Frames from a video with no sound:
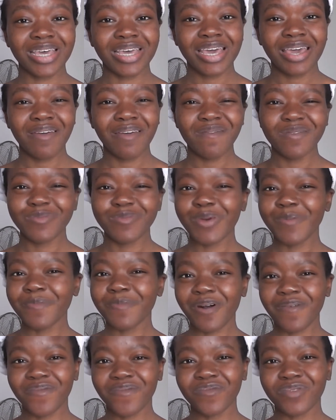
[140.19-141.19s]
It was a bit
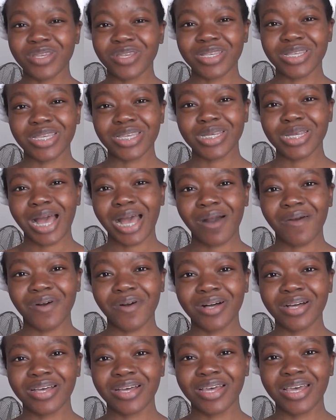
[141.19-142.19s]
muffled because of the
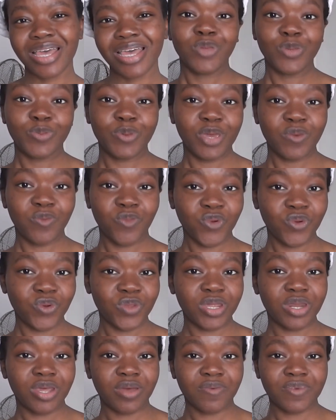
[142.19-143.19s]
shower was being
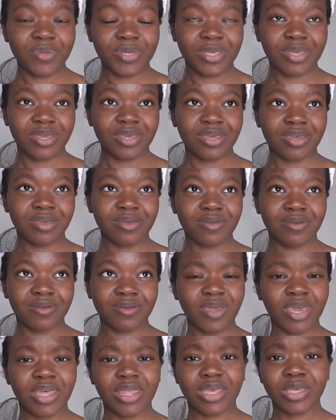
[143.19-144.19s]
rude and I was thinking,
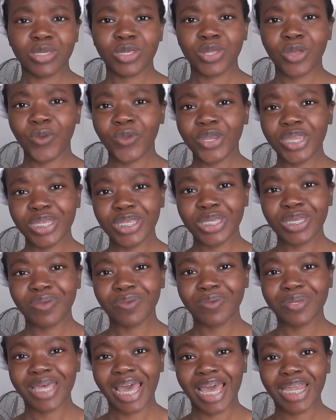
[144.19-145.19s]
okay, there's no need to
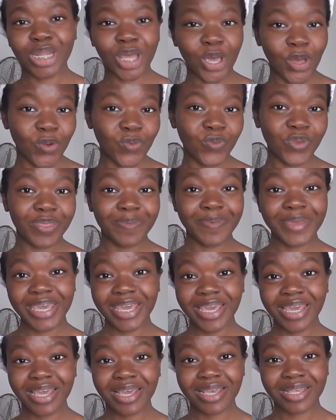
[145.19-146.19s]
use that tone with
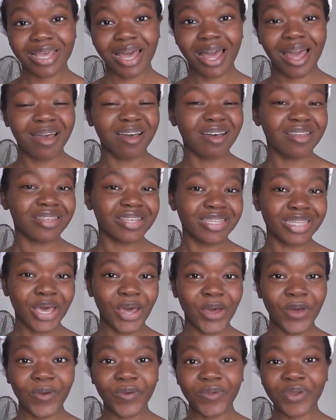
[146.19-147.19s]
me because I heard the
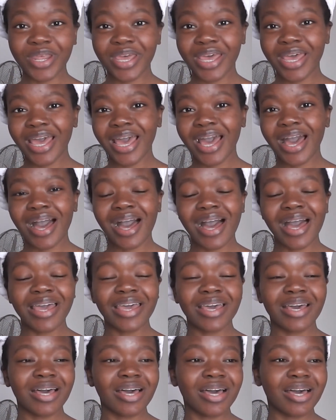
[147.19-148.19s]
tone,
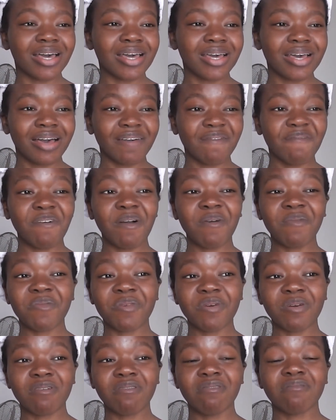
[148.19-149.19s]
I, uh, I felt
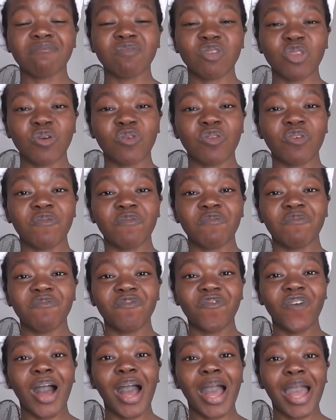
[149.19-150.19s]
the, you know, the
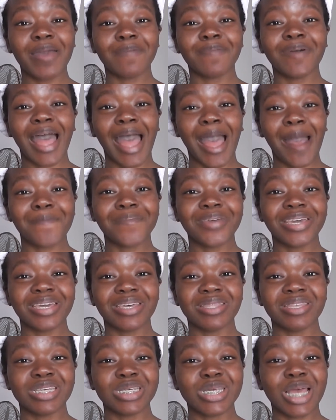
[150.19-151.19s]
vibe at me
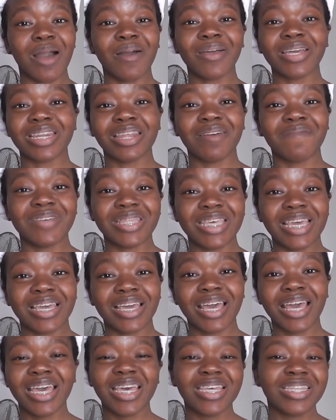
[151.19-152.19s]
and the shouting and
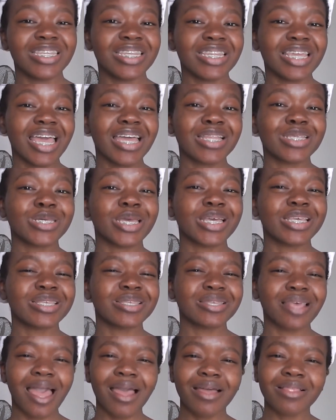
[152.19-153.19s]
everything. Didn't catch
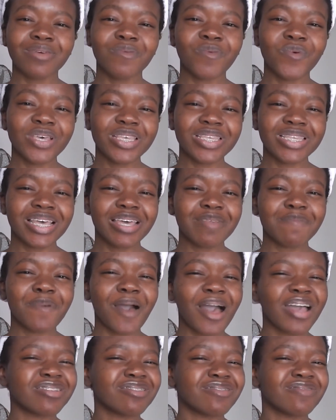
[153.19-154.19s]
exactly what he said,
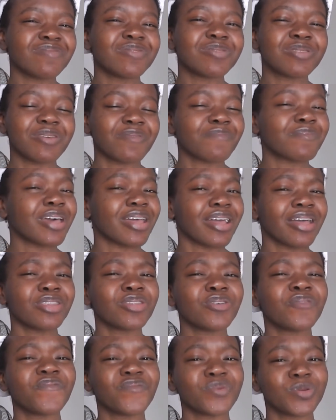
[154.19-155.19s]
but I knew, like, I
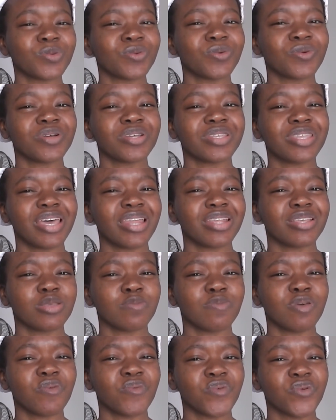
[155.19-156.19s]
knew for sure that is
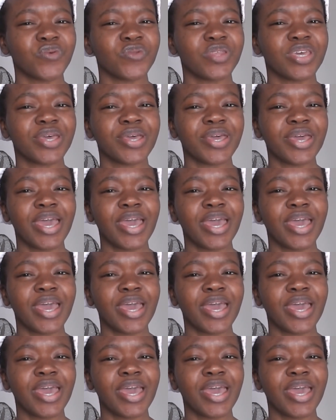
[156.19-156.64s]
a bit rude.